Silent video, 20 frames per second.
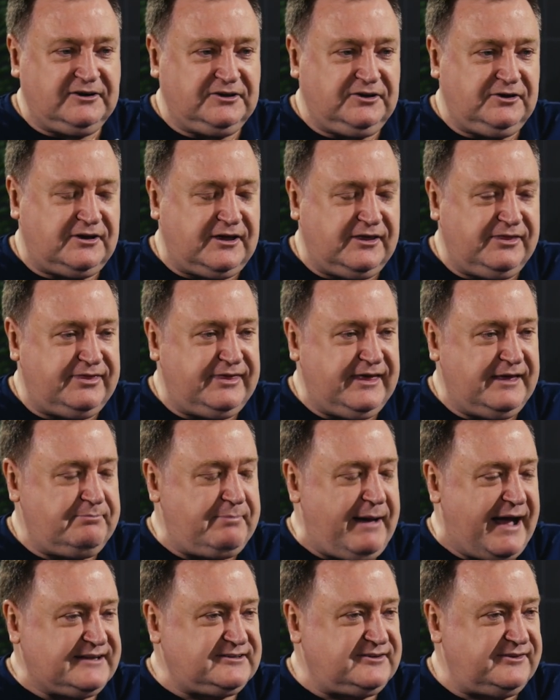you can think
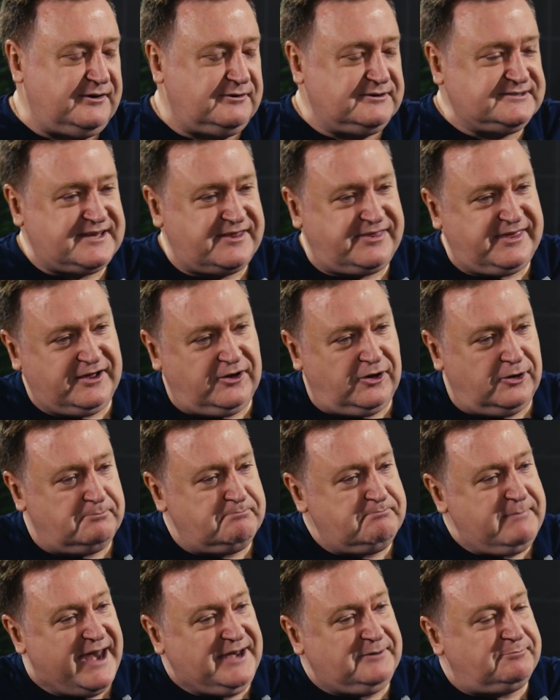back to there was a thing called
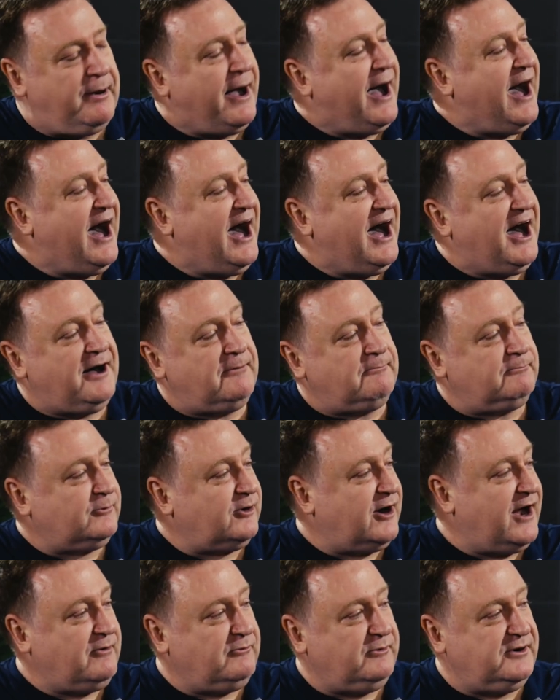MedPalm, right?